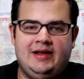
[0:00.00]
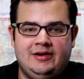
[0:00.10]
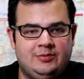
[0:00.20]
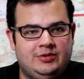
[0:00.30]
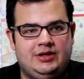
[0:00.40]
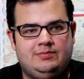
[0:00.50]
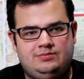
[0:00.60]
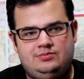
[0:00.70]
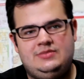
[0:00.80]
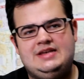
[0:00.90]
it, we
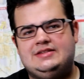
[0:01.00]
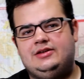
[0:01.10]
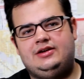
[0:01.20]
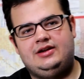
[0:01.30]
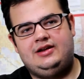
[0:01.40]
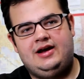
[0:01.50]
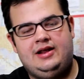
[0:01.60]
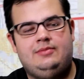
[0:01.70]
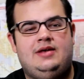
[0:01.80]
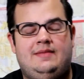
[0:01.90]
easily could have done
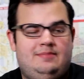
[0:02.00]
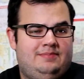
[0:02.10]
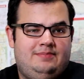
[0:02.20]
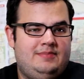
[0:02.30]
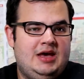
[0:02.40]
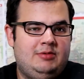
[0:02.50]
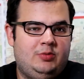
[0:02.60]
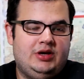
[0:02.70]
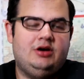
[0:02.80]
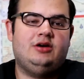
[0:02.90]
it, and maybe
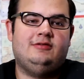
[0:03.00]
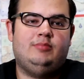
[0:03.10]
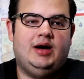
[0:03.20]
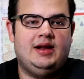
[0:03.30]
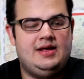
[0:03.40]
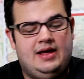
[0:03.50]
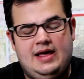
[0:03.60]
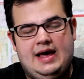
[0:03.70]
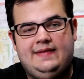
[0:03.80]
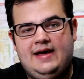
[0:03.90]
we could have, but
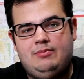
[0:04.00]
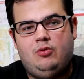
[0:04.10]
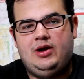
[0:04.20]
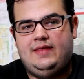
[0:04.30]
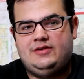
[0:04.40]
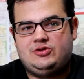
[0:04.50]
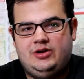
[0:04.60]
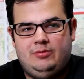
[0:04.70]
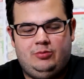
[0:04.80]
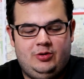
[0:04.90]
at that point in the
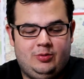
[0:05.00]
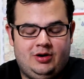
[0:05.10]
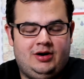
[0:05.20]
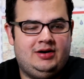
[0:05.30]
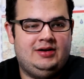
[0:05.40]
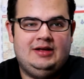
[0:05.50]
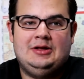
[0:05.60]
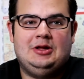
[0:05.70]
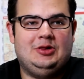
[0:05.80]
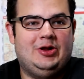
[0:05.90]
trip, we were
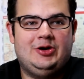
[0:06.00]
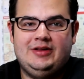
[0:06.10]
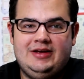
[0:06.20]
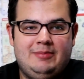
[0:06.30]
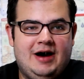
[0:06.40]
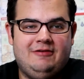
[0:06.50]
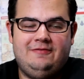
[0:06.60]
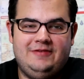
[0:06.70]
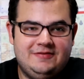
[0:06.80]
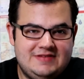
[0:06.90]
literally about
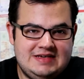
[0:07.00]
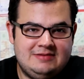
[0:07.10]
15